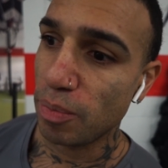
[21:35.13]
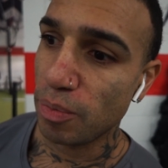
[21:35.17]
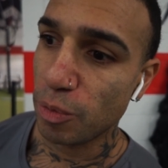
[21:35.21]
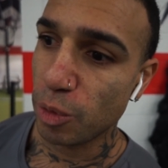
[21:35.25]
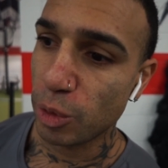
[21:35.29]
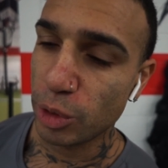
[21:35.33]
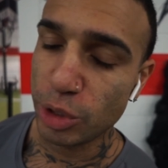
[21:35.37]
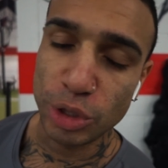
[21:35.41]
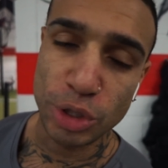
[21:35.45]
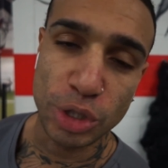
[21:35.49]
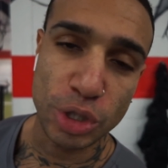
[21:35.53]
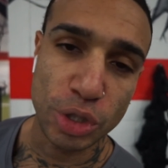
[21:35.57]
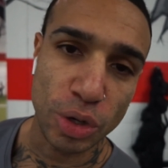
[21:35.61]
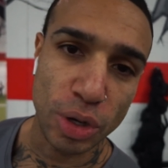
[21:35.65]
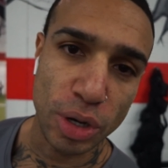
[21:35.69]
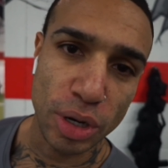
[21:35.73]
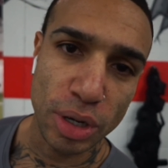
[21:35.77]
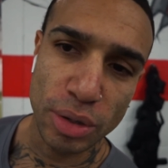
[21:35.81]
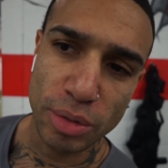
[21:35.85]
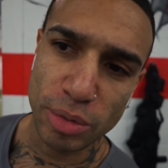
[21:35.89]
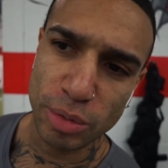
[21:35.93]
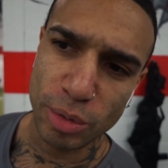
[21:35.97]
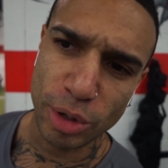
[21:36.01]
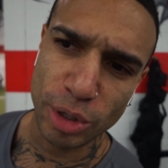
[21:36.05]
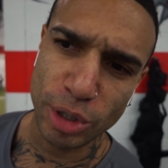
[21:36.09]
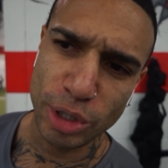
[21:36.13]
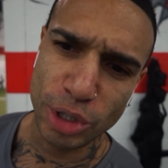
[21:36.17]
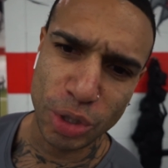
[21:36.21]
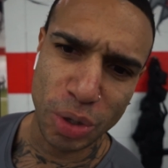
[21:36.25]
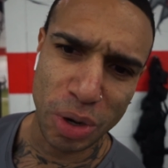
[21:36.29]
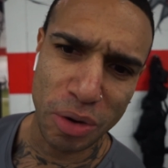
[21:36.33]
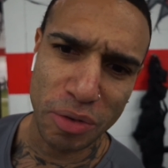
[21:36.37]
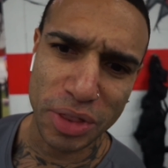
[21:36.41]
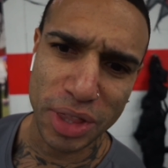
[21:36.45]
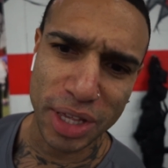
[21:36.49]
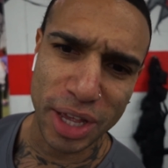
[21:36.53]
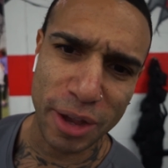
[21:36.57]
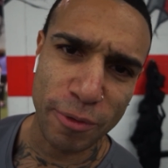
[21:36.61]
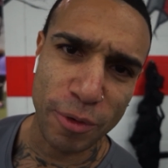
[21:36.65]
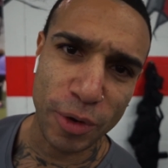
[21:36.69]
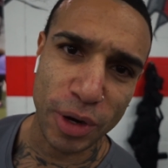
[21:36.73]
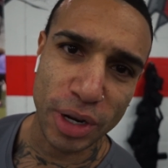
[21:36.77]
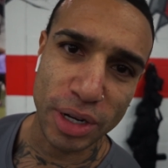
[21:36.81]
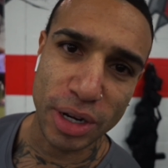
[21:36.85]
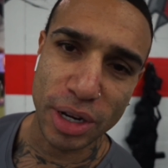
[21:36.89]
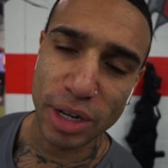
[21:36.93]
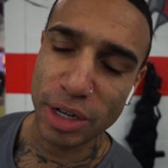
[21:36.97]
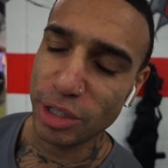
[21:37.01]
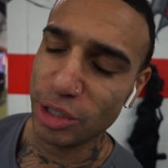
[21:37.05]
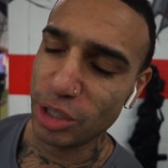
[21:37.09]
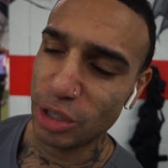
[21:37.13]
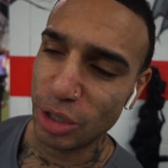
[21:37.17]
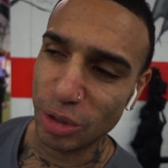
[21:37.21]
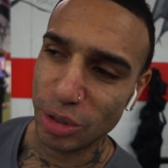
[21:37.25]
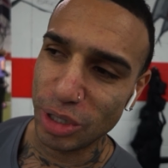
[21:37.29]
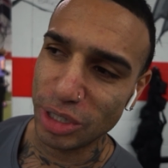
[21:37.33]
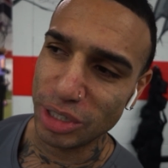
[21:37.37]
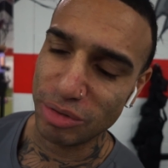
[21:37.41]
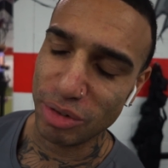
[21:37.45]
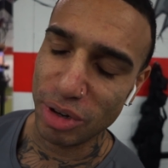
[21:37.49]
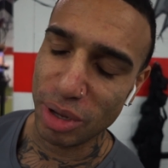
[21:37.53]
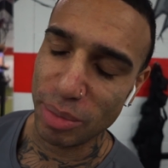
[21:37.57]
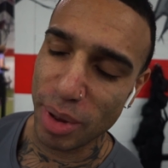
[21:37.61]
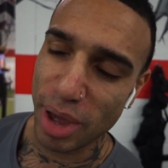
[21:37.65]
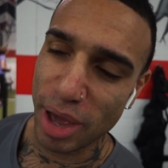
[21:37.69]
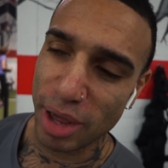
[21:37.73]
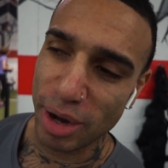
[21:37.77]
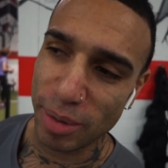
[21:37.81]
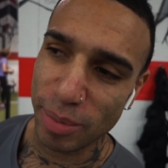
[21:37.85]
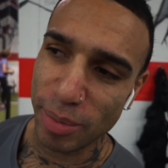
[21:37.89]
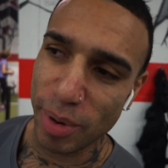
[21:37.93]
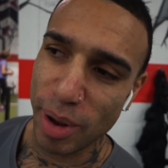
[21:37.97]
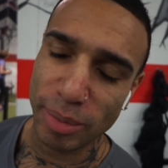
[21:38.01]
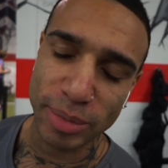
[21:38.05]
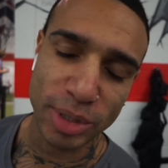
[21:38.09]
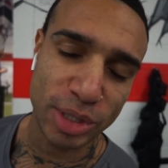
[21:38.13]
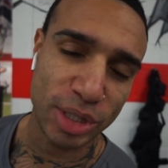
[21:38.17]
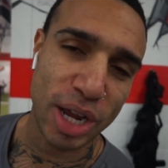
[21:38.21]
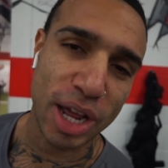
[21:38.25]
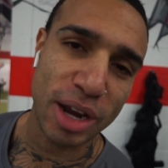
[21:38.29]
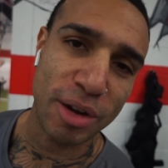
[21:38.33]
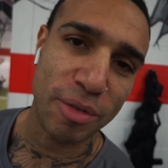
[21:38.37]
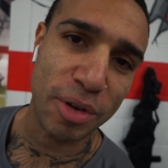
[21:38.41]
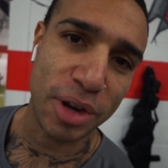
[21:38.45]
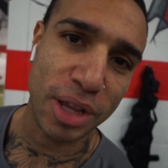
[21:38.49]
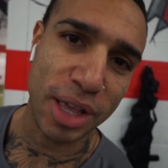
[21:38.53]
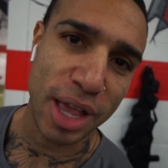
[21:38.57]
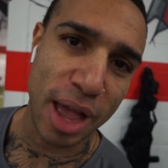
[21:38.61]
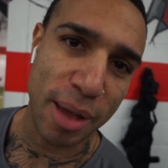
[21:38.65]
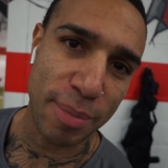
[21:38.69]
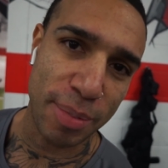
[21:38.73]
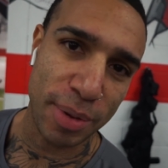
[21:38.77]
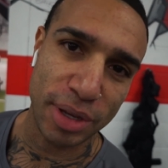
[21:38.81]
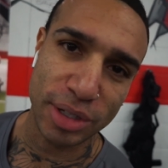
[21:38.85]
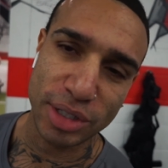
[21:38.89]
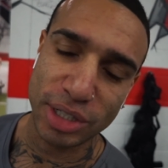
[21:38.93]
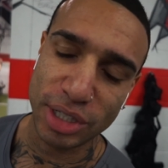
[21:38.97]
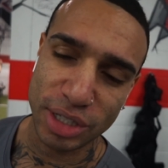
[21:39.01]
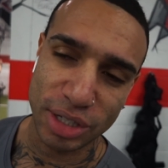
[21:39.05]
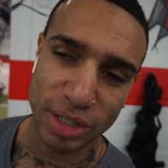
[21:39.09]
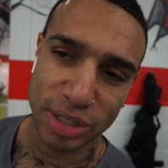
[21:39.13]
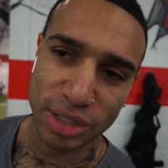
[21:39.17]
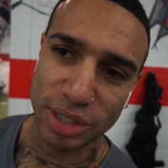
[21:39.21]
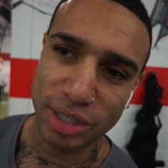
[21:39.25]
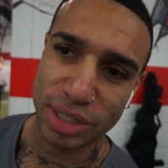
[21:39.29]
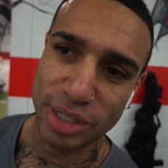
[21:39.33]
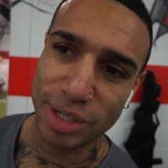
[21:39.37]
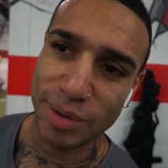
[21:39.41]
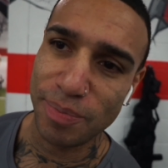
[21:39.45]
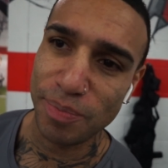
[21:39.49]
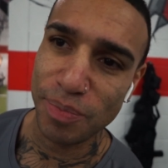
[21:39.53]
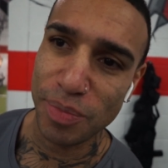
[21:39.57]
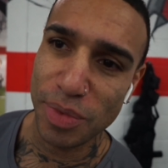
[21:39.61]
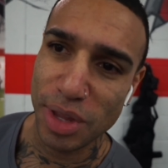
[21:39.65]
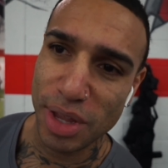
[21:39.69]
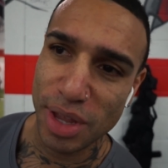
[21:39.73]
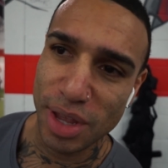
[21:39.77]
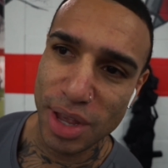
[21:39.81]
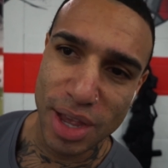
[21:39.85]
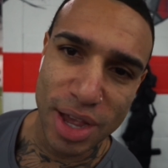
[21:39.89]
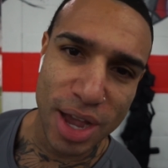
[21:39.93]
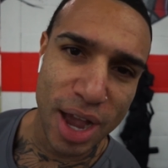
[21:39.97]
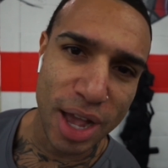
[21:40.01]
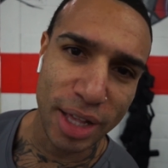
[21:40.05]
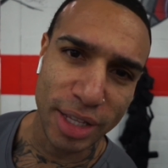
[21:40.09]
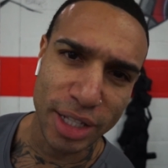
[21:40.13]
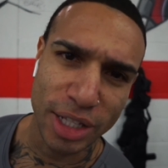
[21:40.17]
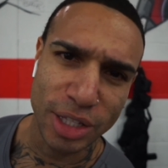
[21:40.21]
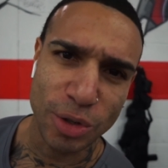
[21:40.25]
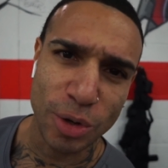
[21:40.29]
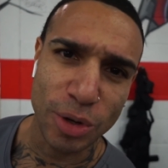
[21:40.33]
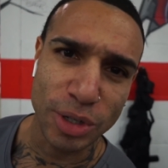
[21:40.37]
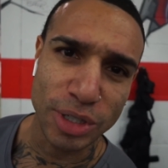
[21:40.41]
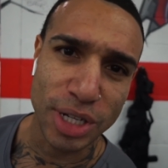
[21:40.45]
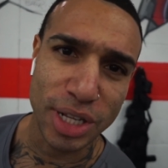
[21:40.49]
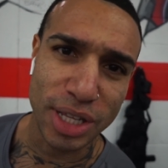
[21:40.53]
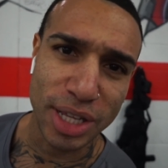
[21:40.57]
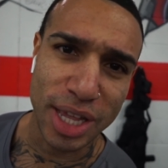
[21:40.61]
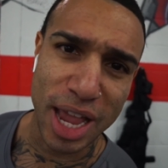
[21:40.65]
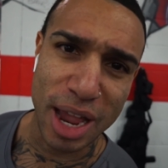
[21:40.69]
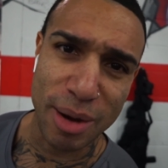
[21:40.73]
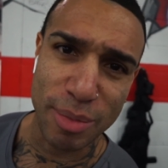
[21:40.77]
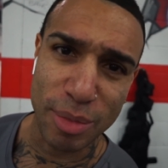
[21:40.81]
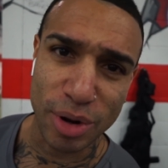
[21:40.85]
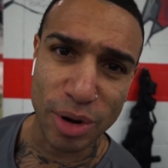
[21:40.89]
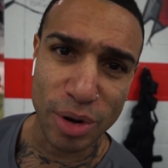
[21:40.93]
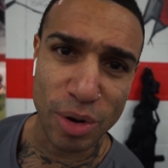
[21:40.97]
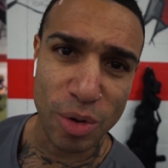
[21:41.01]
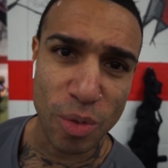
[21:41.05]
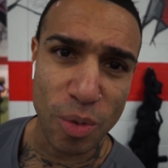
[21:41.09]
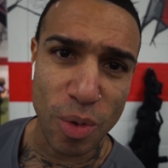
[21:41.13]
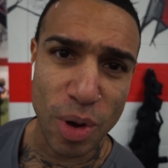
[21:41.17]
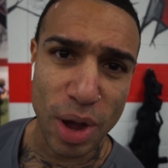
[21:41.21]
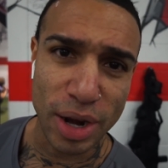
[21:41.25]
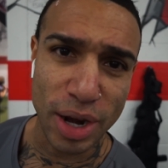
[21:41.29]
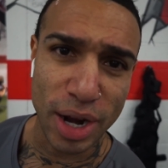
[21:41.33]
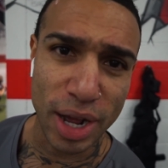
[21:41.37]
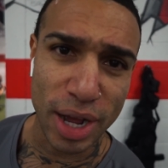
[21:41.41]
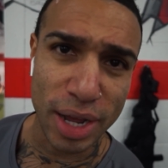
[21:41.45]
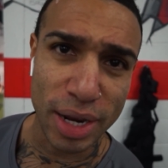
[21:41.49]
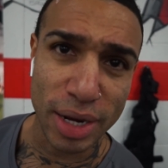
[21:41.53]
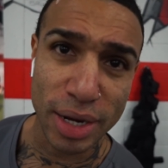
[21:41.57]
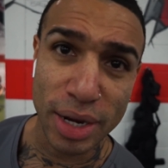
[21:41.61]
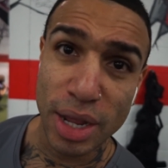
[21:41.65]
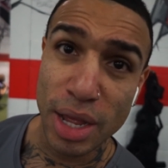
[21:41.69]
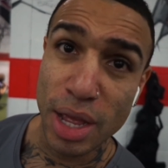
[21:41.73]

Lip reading: which you saw. Everything I freaking did, so it doesn't really matter. But I'm just kind of recapping just because I like to talk to the camera. Why not?